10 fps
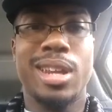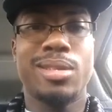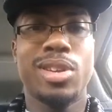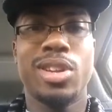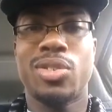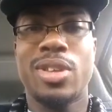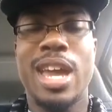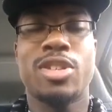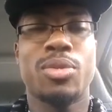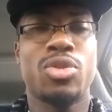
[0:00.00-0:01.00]
at it. Look at the
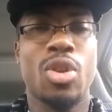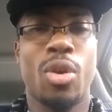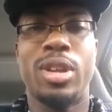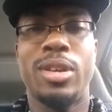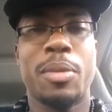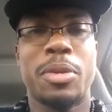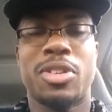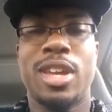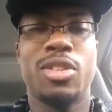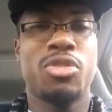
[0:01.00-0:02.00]
stature. It's dirty. It
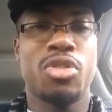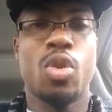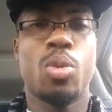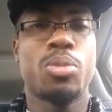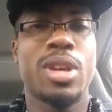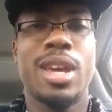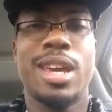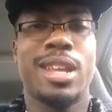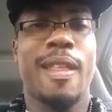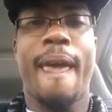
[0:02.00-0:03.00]
retains germs.
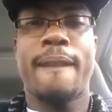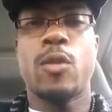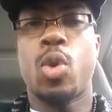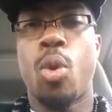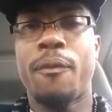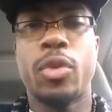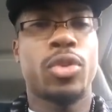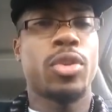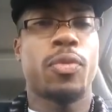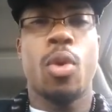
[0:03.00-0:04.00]
It has no
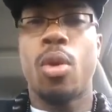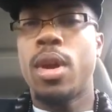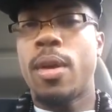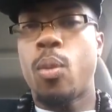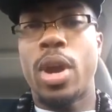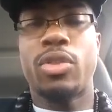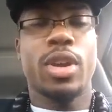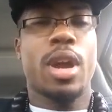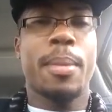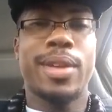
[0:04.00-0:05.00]
orifices for waste
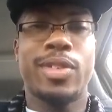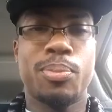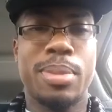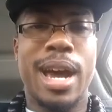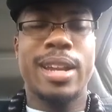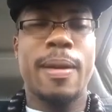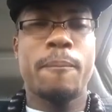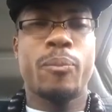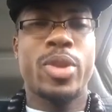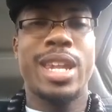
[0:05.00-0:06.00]
to come out of its body.
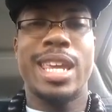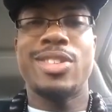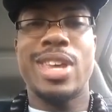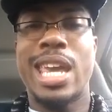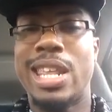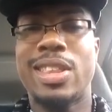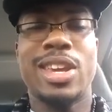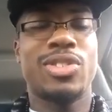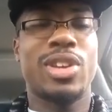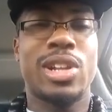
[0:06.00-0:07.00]
It eats
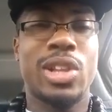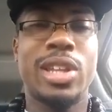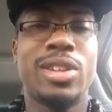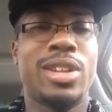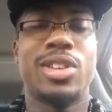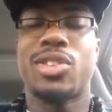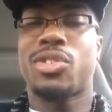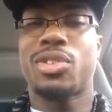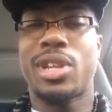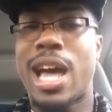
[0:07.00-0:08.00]
anything. It's a glutton. It's a
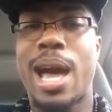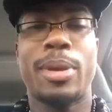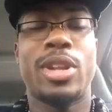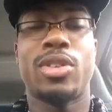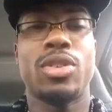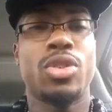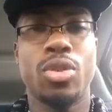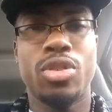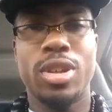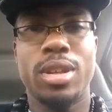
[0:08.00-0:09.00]
slob. It doesn't
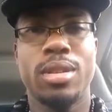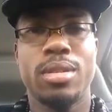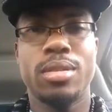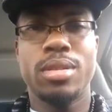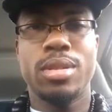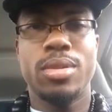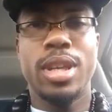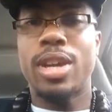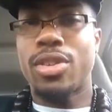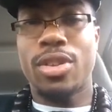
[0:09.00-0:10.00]
do shit.
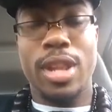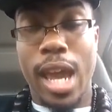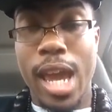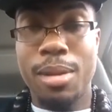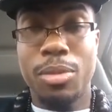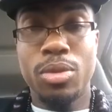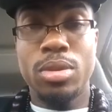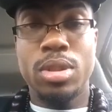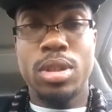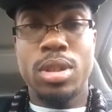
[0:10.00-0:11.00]
Yes, it's an animal.
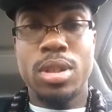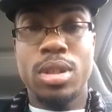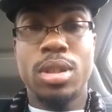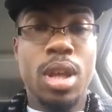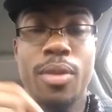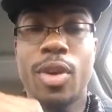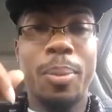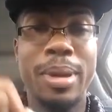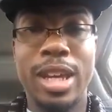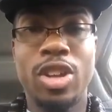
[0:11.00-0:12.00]
Love
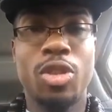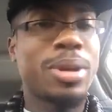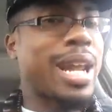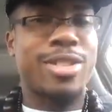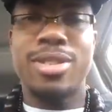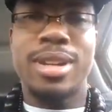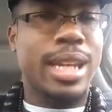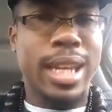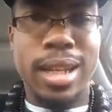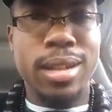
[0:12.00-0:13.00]
all beings, but I
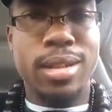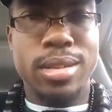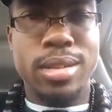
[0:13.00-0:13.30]
shouldn't eat it.